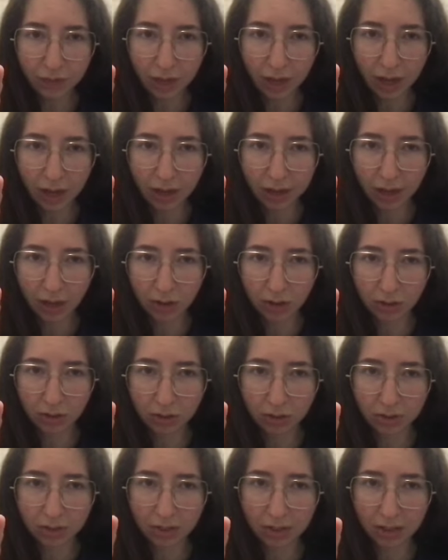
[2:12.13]
account
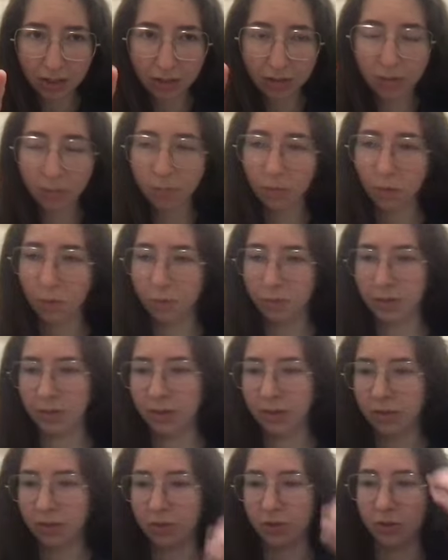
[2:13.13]
looks like at the
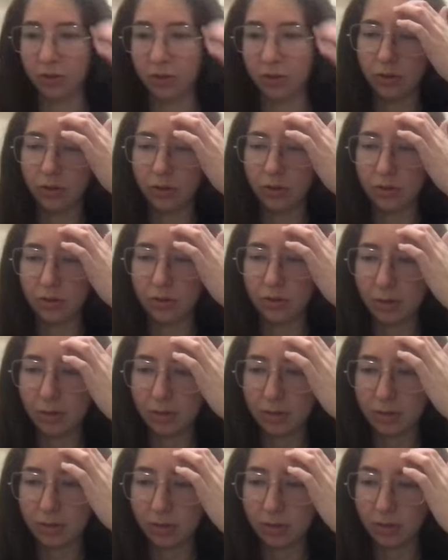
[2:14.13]
moment. Her username is
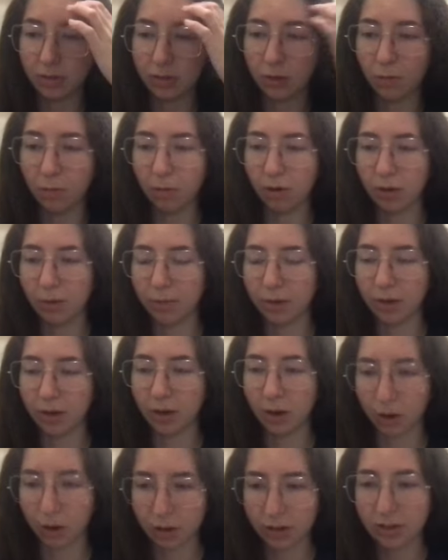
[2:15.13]
still Little Buddy Big
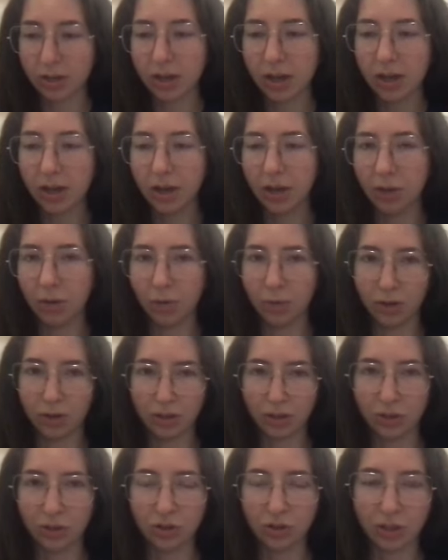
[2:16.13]
Heart, which
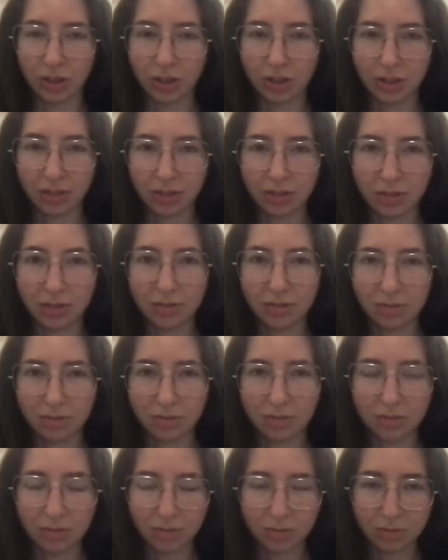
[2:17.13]
she's
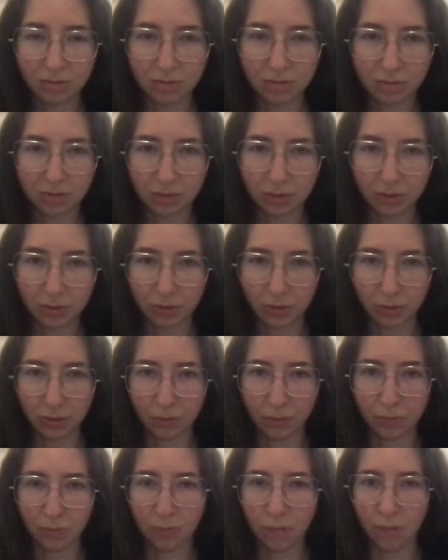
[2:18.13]

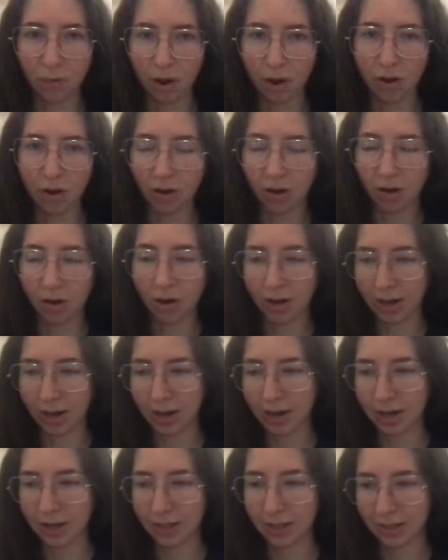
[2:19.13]
brought
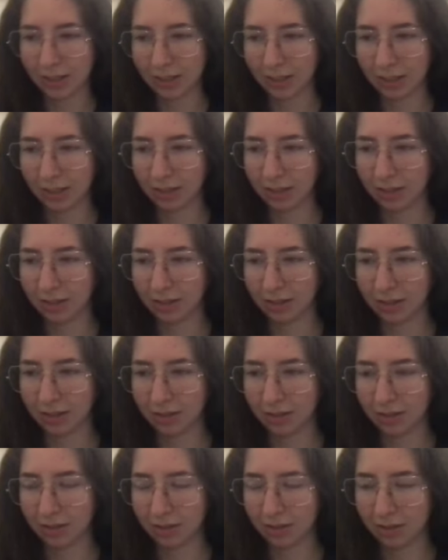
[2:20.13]
on
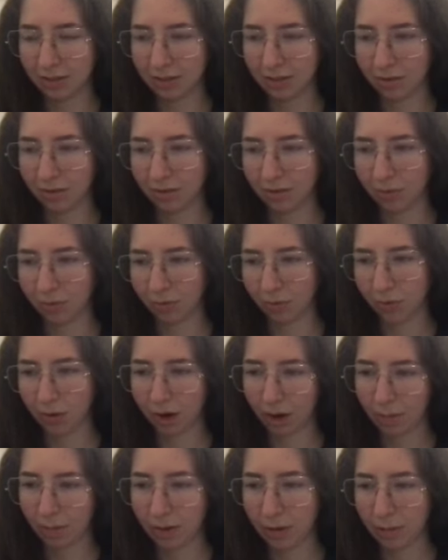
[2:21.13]
since, you know,
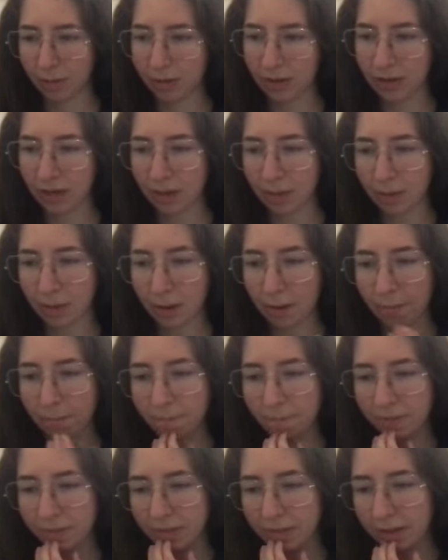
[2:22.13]
Crybaby came out.
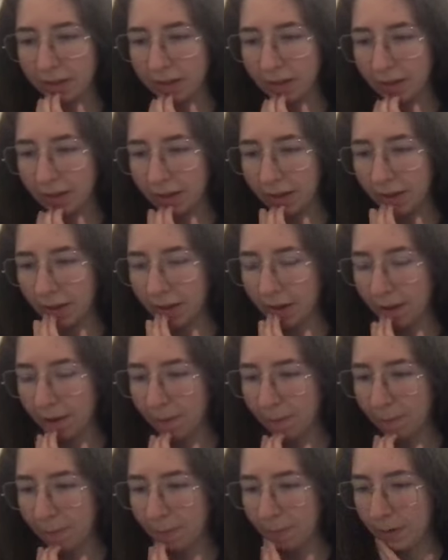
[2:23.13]

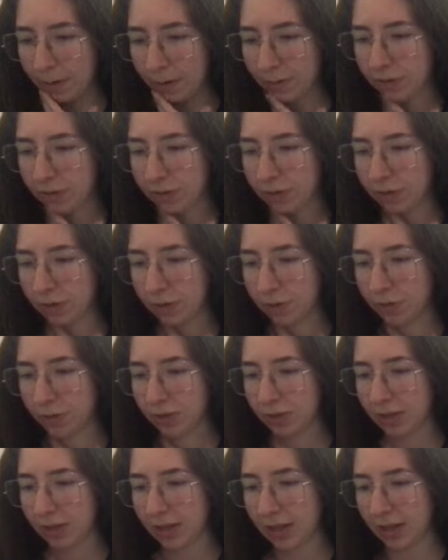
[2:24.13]
Her description
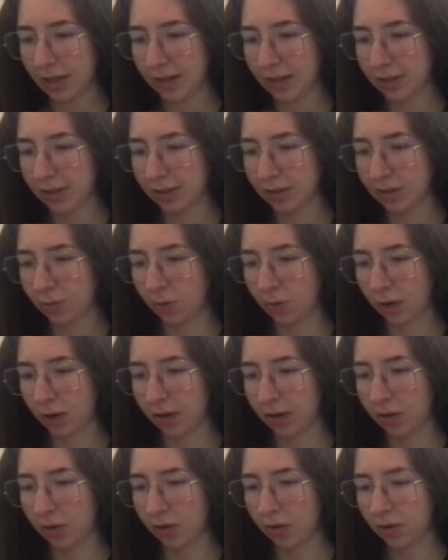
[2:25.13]
says, the one
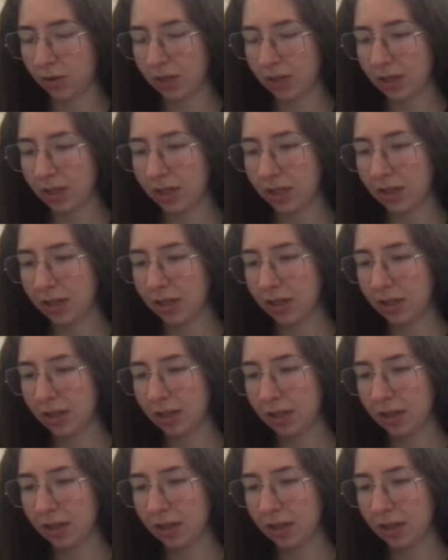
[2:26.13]
and only,